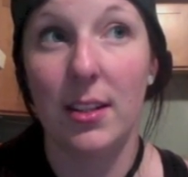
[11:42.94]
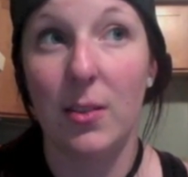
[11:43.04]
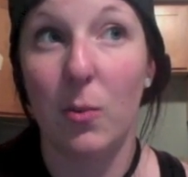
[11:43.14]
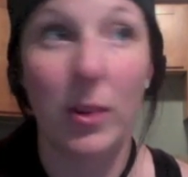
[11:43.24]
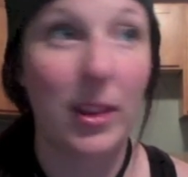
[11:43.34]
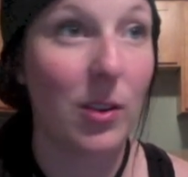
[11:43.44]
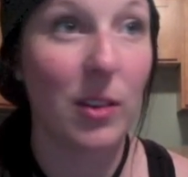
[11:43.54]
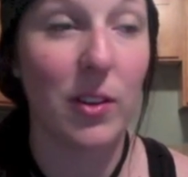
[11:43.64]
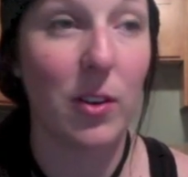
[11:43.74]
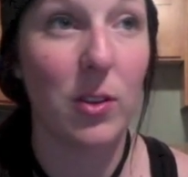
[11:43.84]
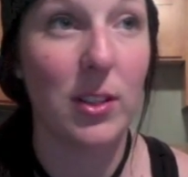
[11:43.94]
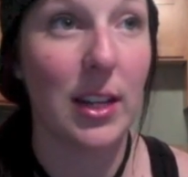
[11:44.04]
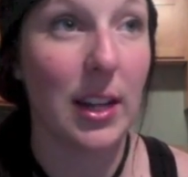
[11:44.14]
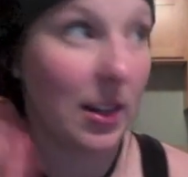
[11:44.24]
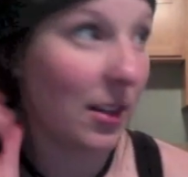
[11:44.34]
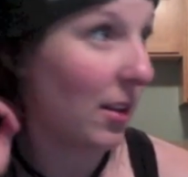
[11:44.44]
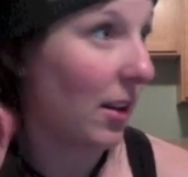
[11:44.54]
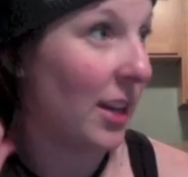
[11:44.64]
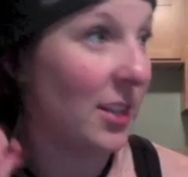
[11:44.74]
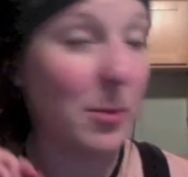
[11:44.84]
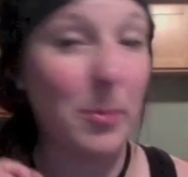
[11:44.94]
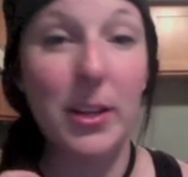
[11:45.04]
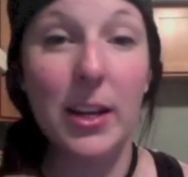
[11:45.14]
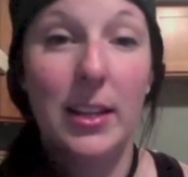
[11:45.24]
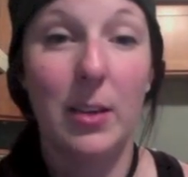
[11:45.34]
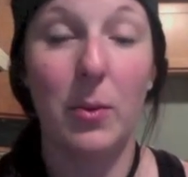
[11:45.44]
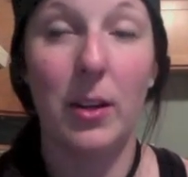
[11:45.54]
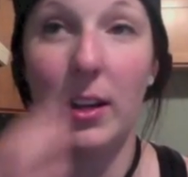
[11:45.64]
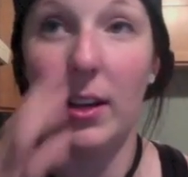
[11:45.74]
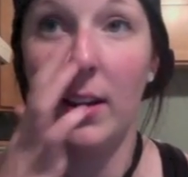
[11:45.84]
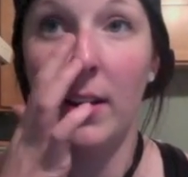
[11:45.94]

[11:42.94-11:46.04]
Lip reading: without even noticing, as a BPD, I think we